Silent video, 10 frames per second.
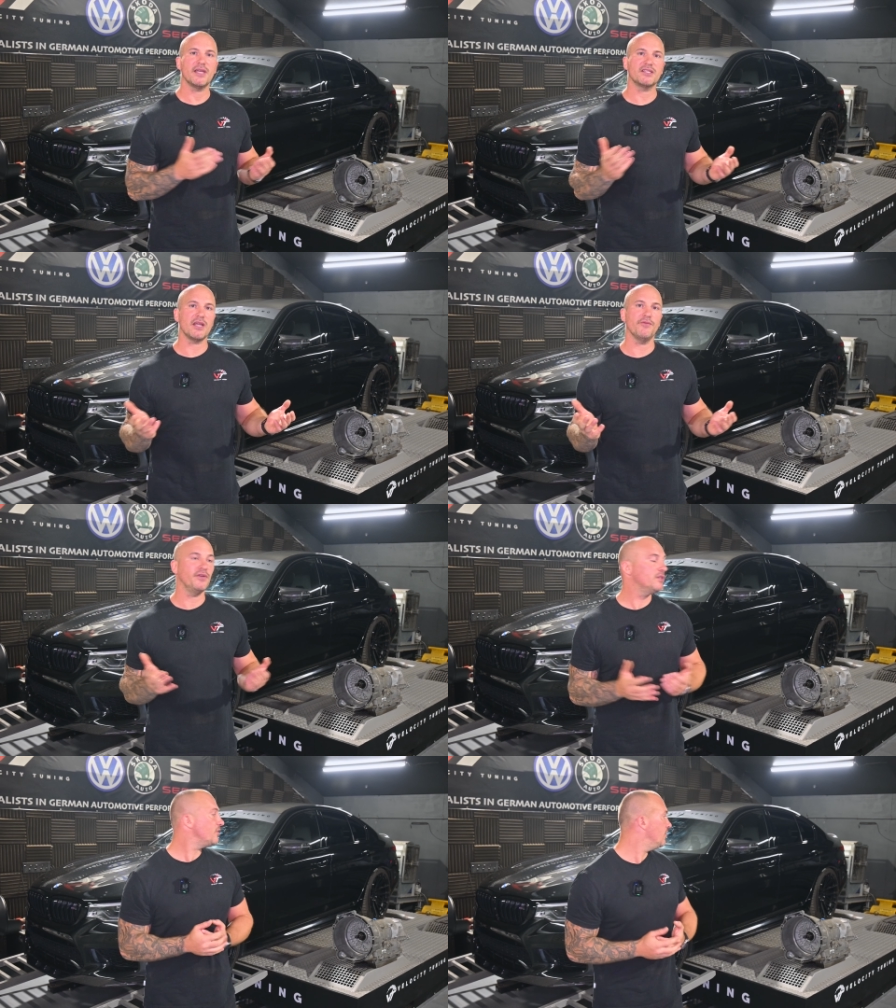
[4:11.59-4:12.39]
That's
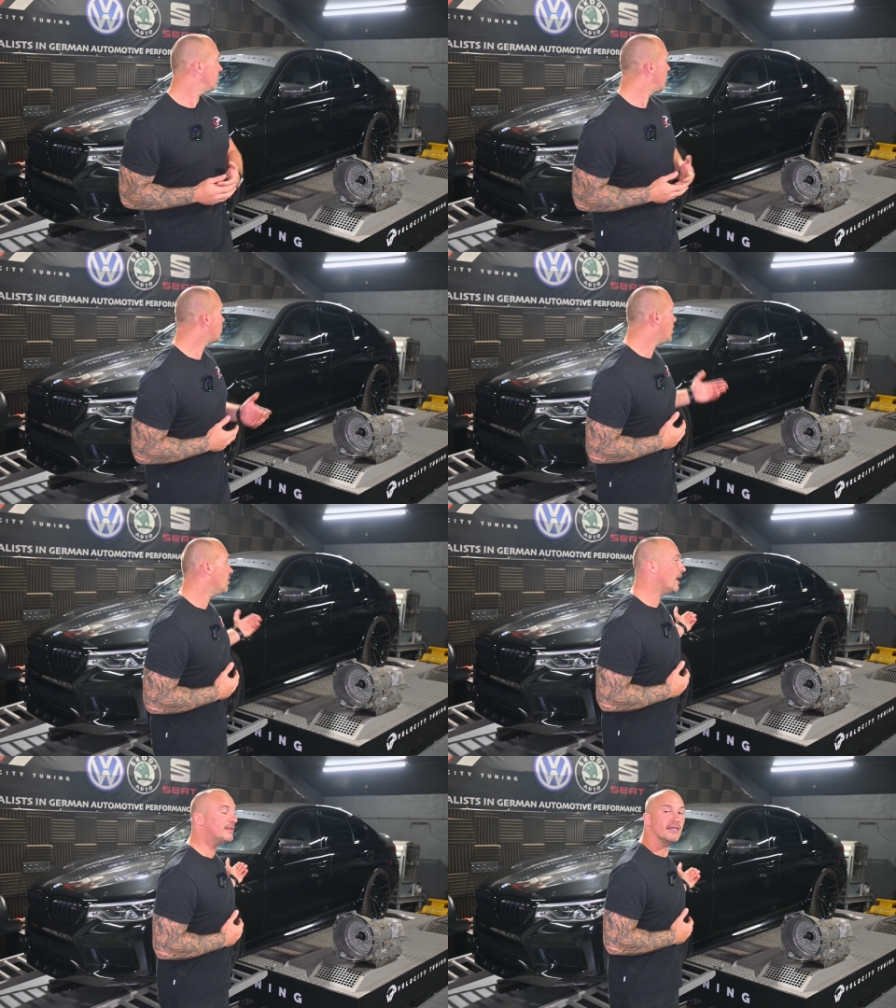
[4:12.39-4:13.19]
something that a car
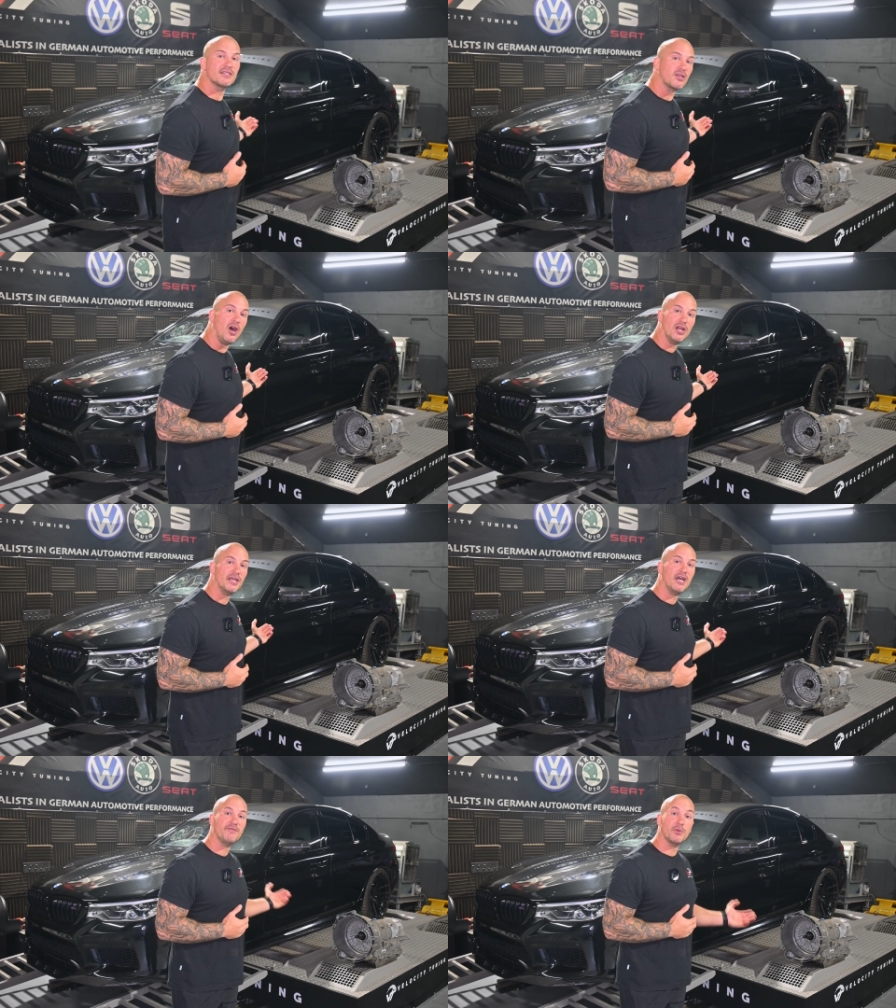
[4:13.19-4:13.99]
like this can't
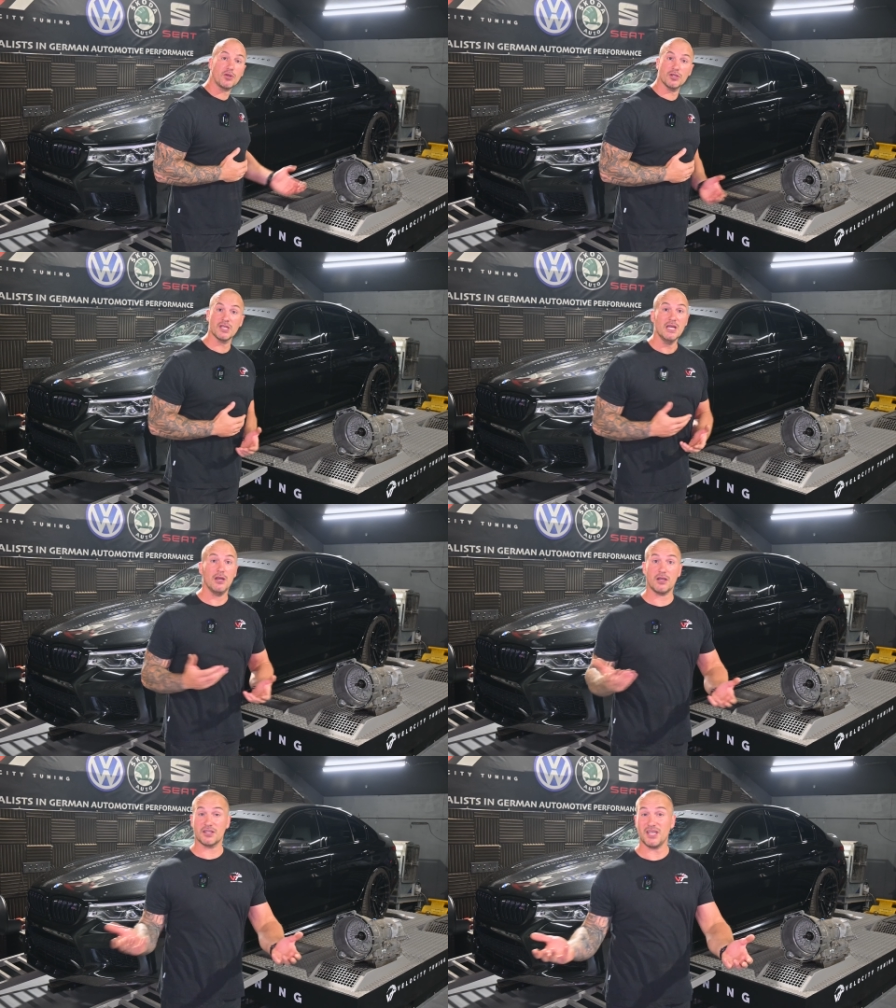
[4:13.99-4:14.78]
have, because
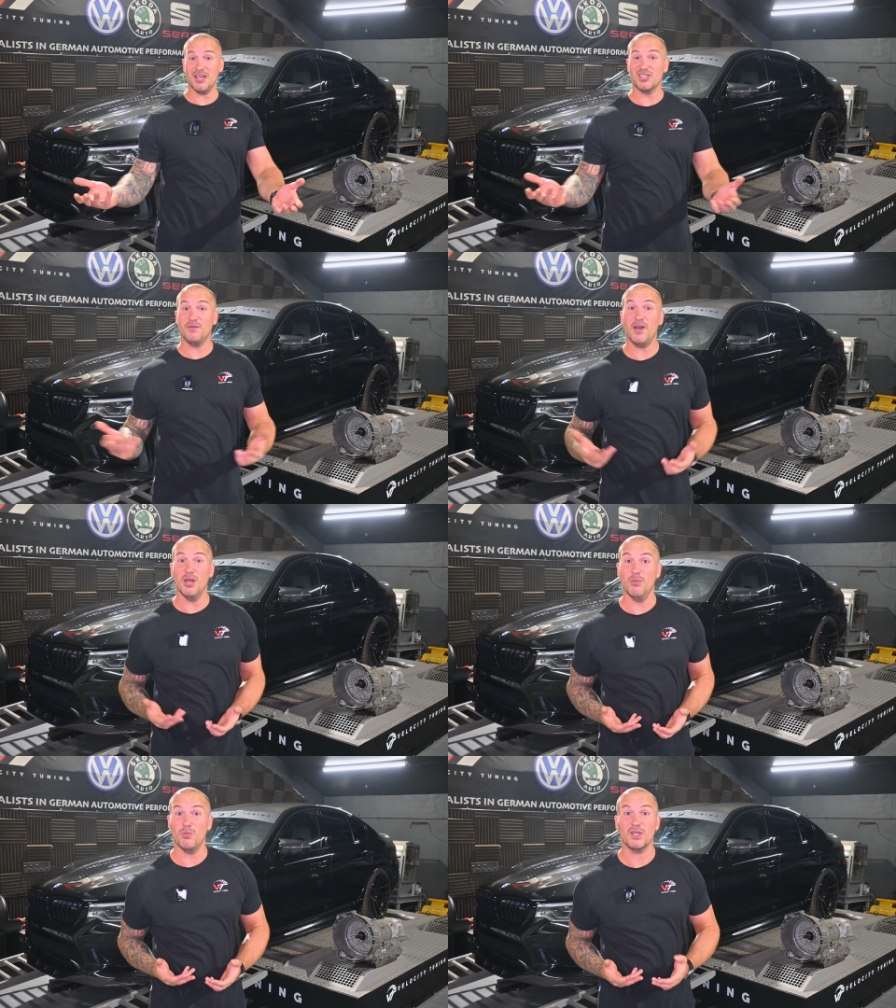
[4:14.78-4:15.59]
like I say, on
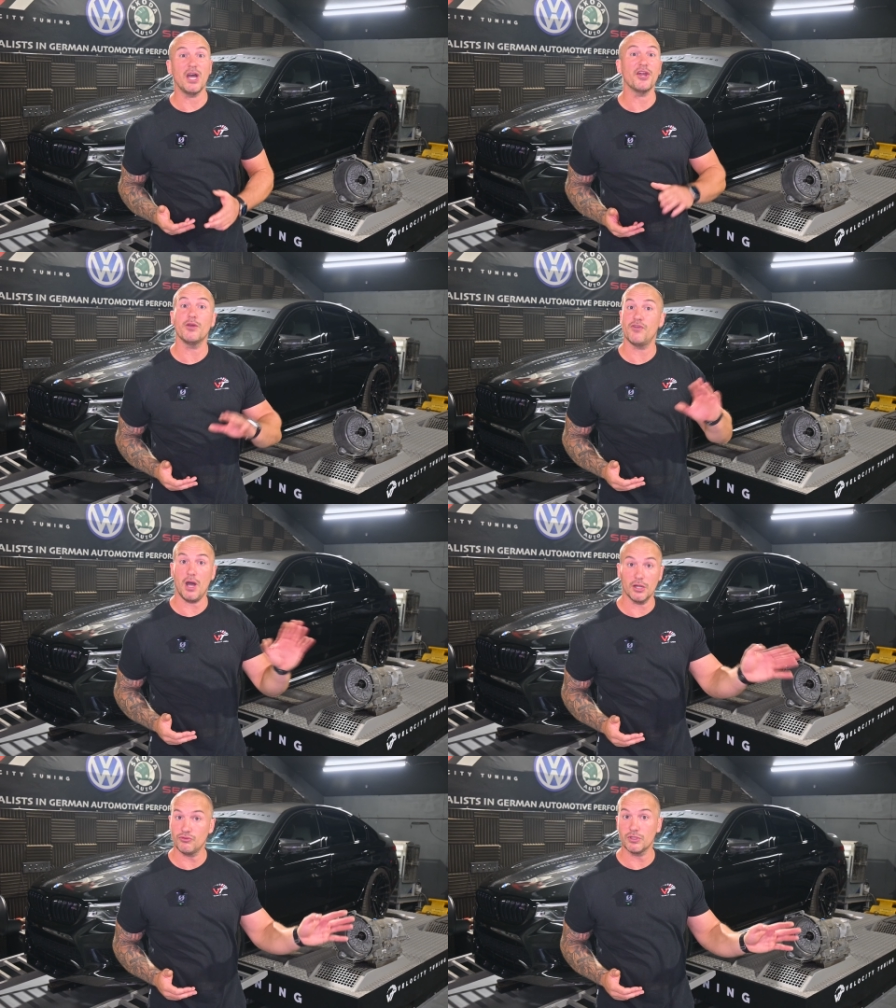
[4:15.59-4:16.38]
development, we've done over
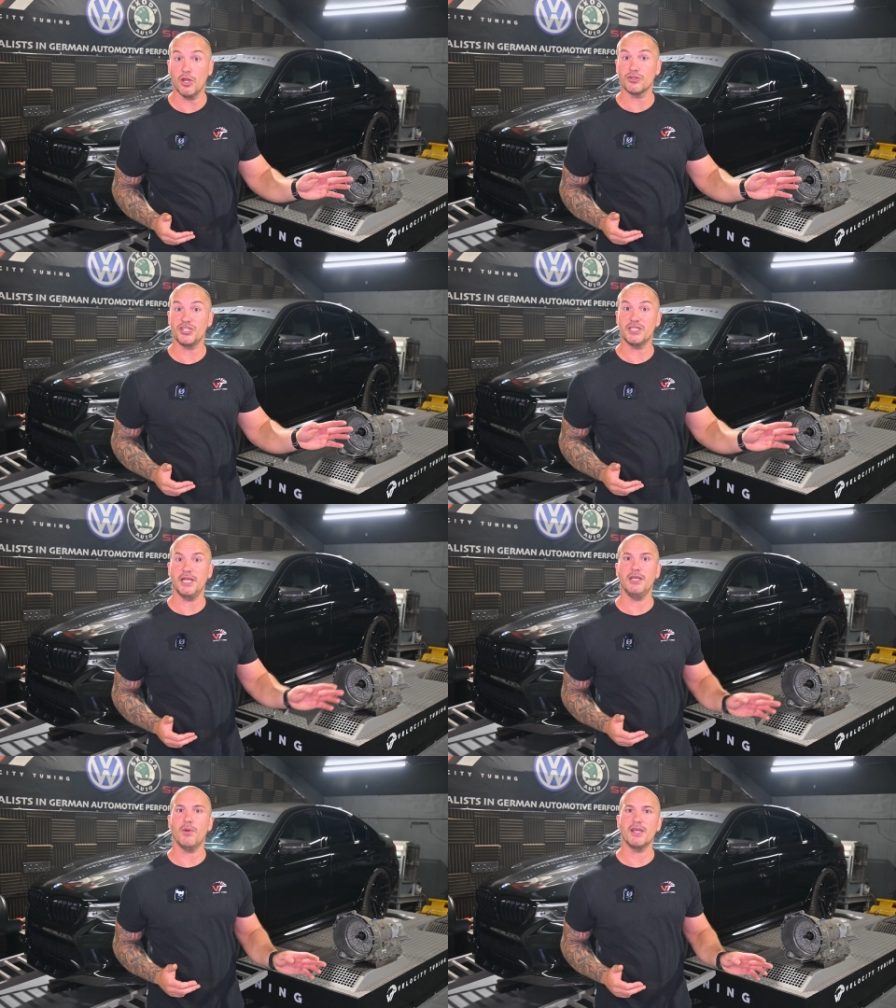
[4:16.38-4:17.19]
100 launches
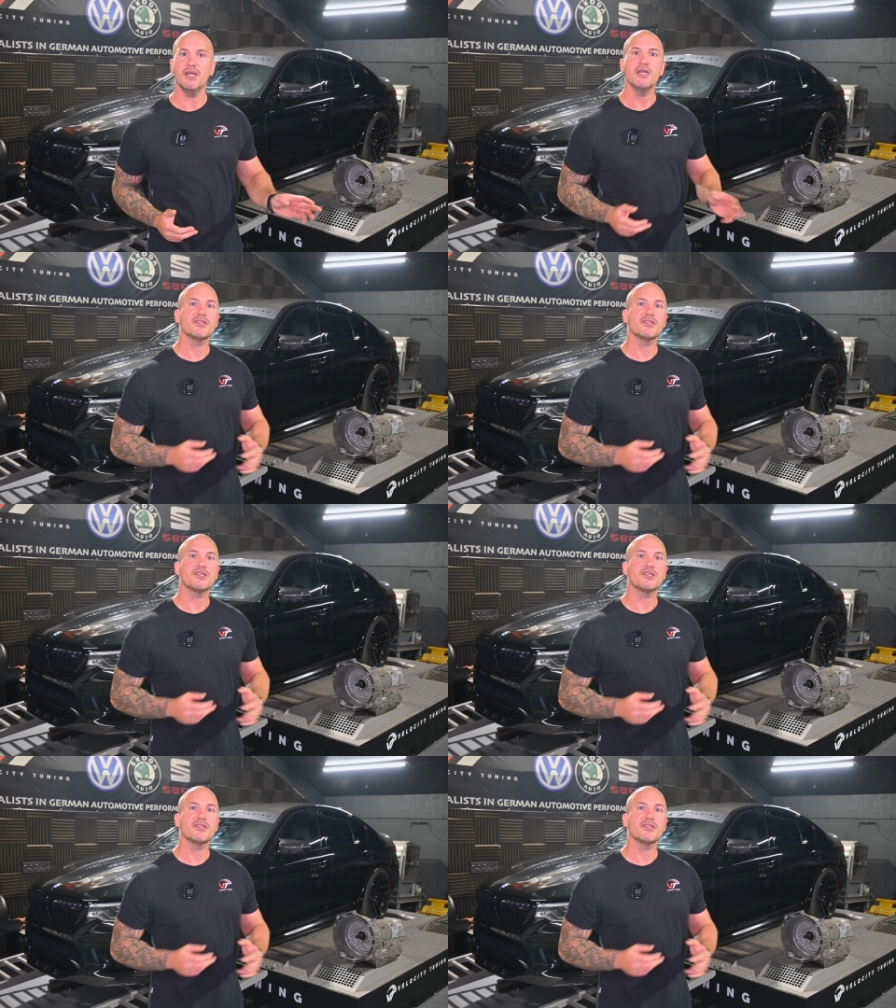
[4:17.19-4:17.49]
anyway.